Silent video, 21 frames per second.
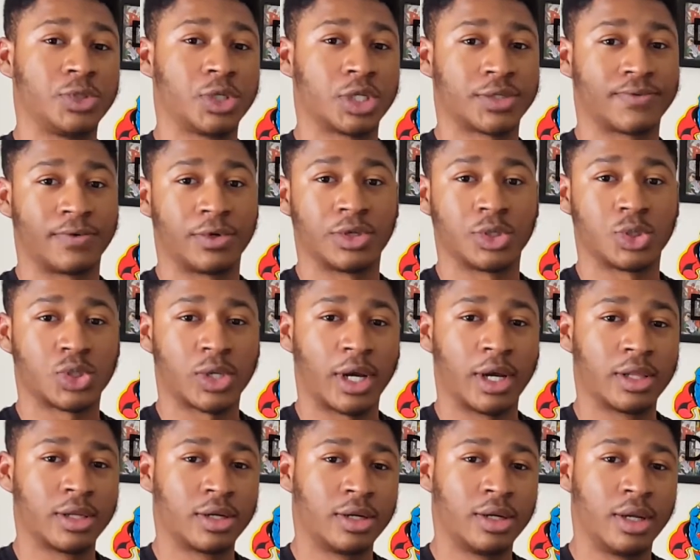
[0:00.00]
just for the
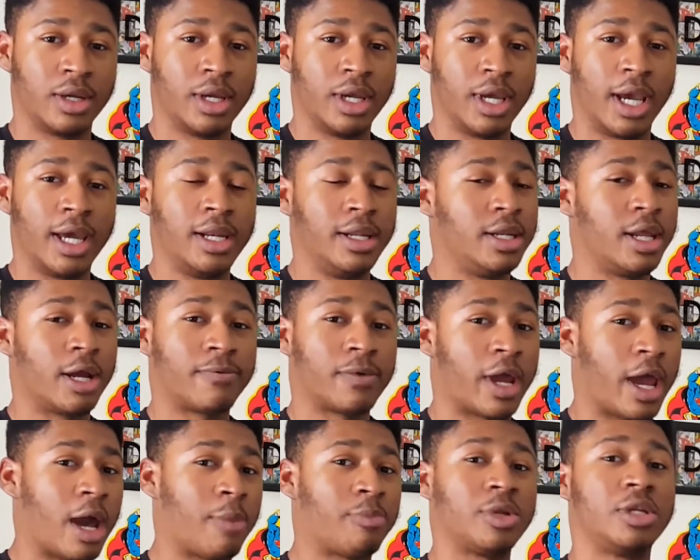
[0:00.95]
trailer, and it never
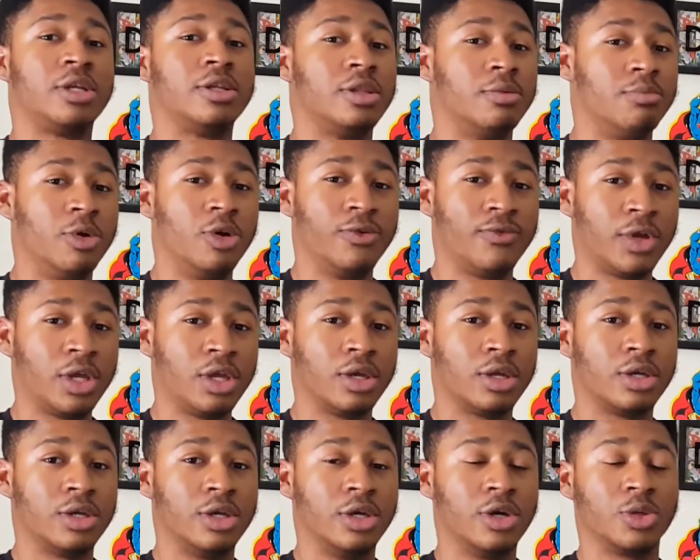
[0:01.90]
happened in the movie.
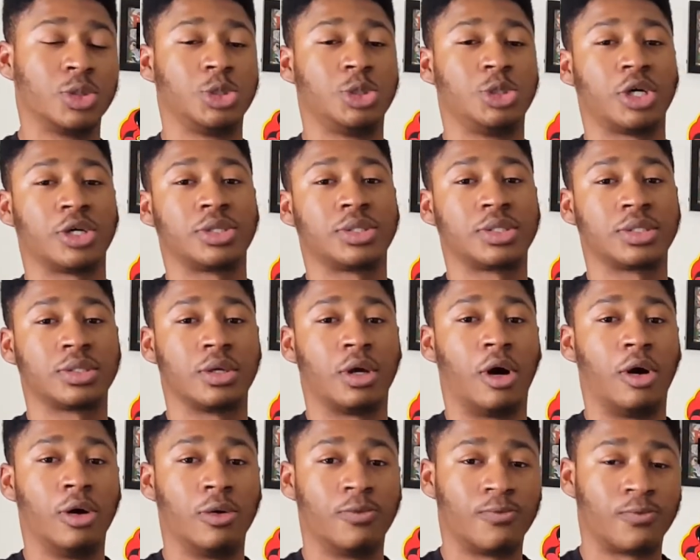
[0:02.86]
It was just
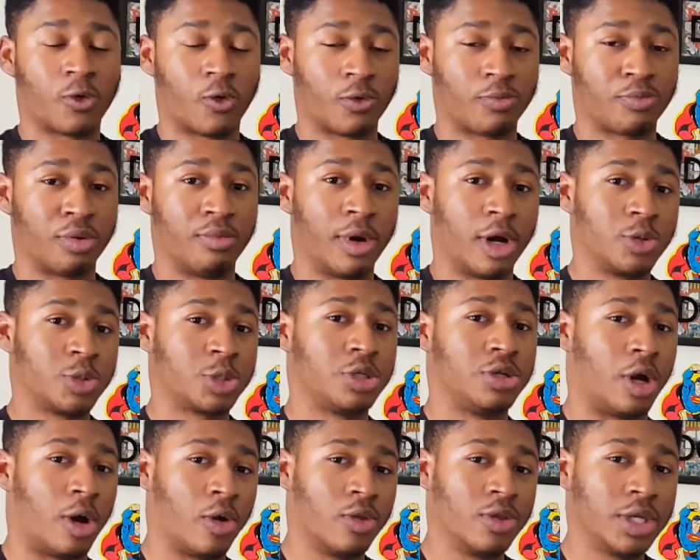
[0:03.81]
for promotion
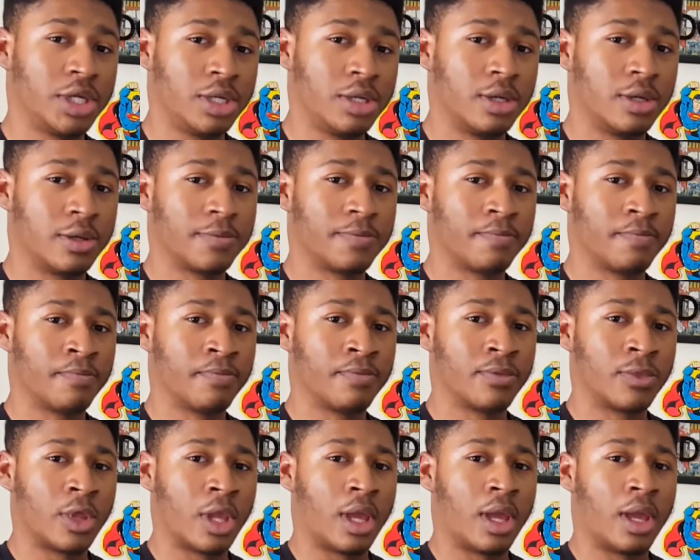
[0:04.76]
only.
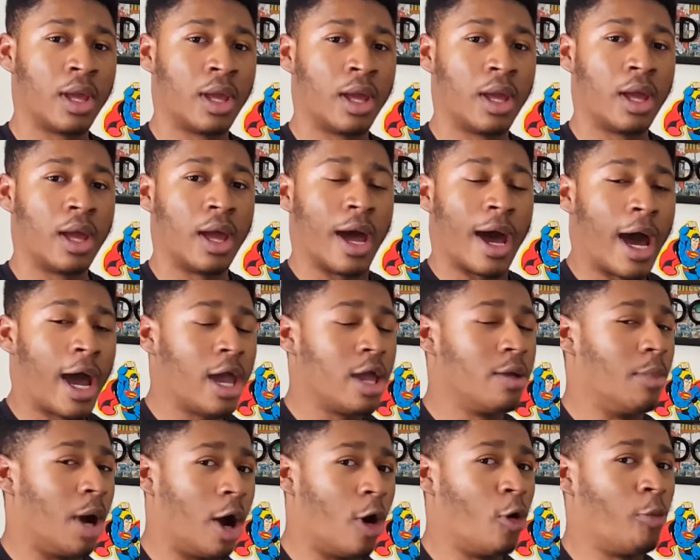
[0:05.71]
I
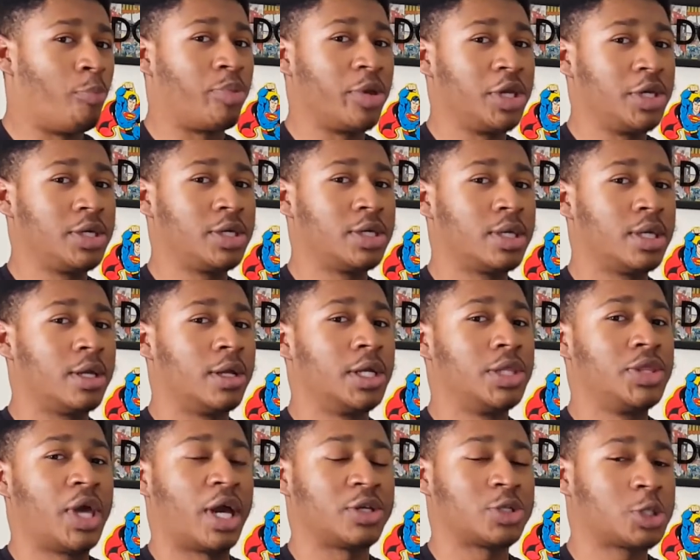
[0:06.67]
am hoping
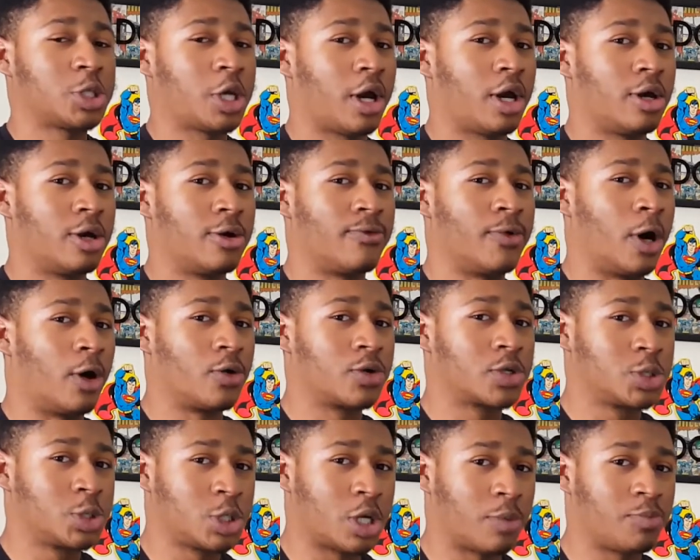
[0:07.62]
that shot of
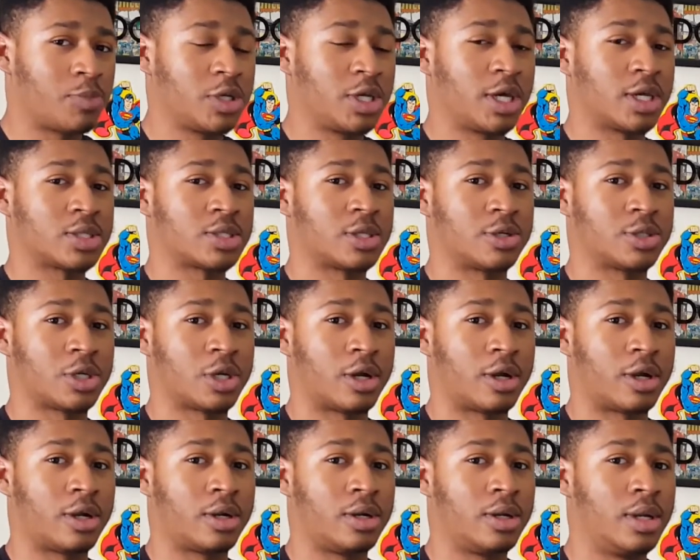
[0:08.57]
Hulk jumping at
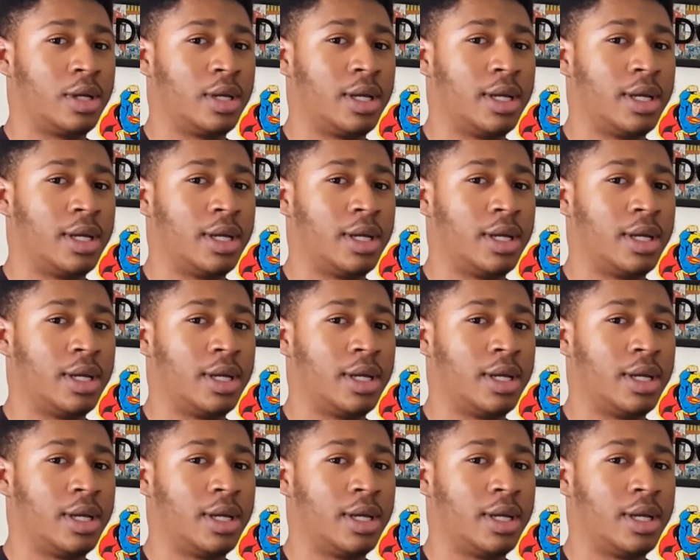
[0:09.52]
Surtur